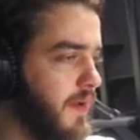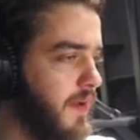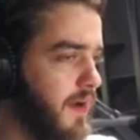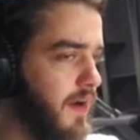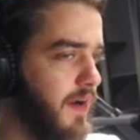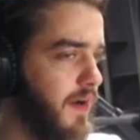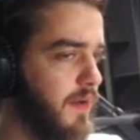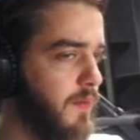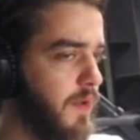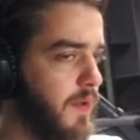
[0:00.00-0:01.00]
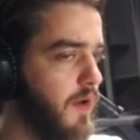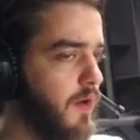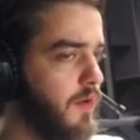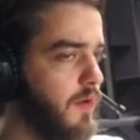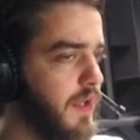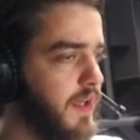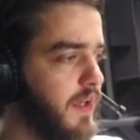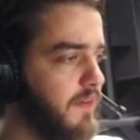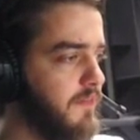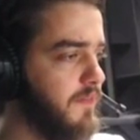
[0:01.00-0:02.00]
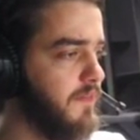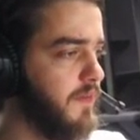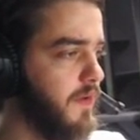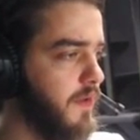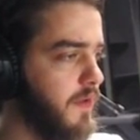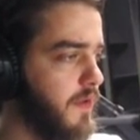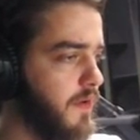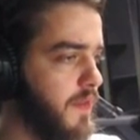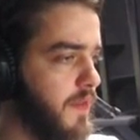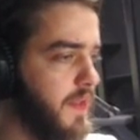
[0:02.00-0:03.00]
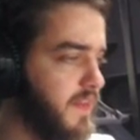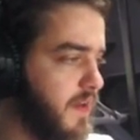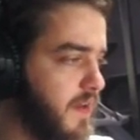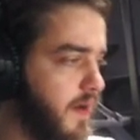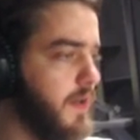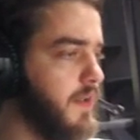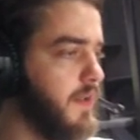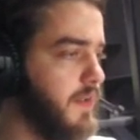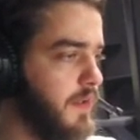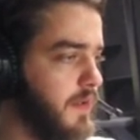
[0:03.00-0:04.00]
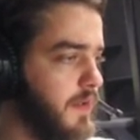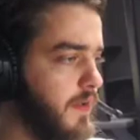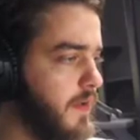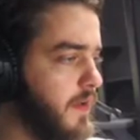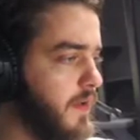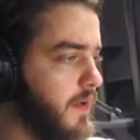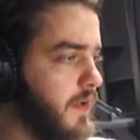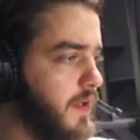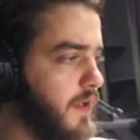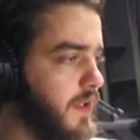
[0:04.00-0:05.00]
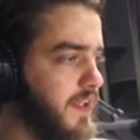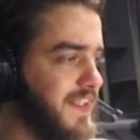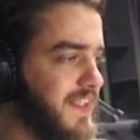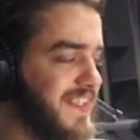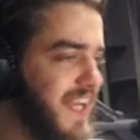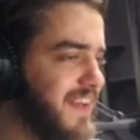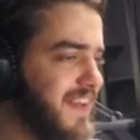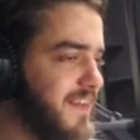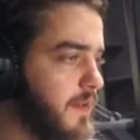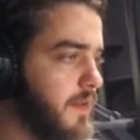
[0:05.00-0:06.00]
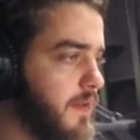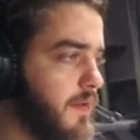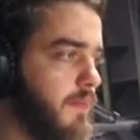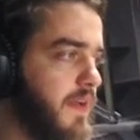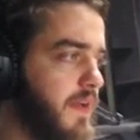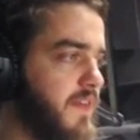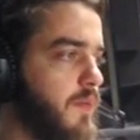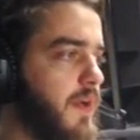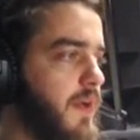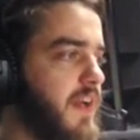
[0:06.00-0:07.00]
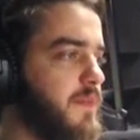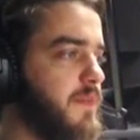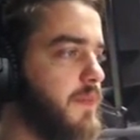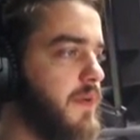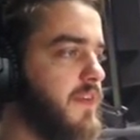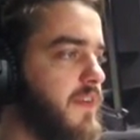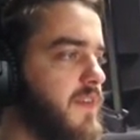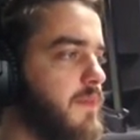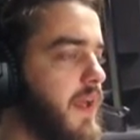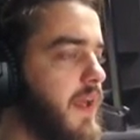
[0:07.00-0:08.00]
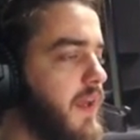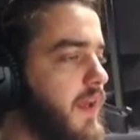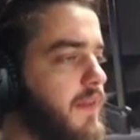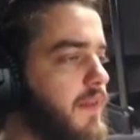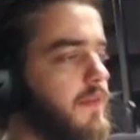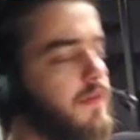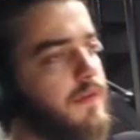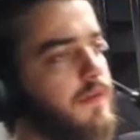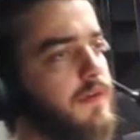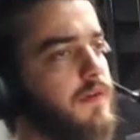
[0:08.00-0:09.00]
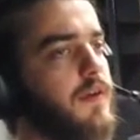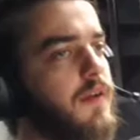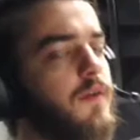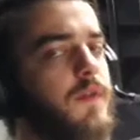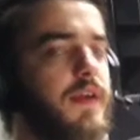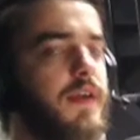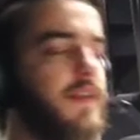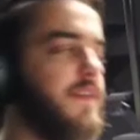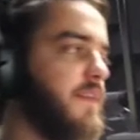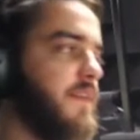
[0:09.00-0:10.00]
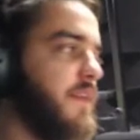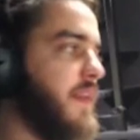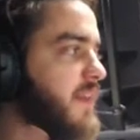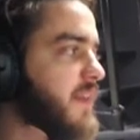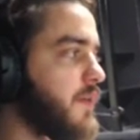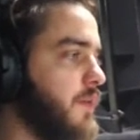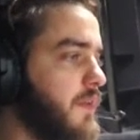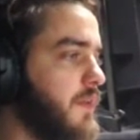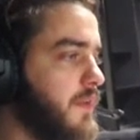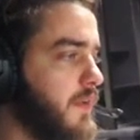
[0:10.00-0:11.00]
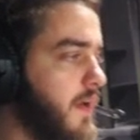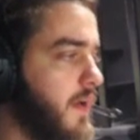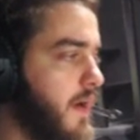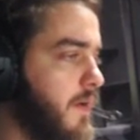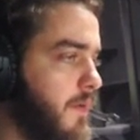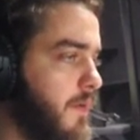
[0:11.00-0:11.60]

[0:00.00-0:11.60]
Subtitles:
I will only give this card a 6 based on my experience playing it. I don't think it's that good. I don't know.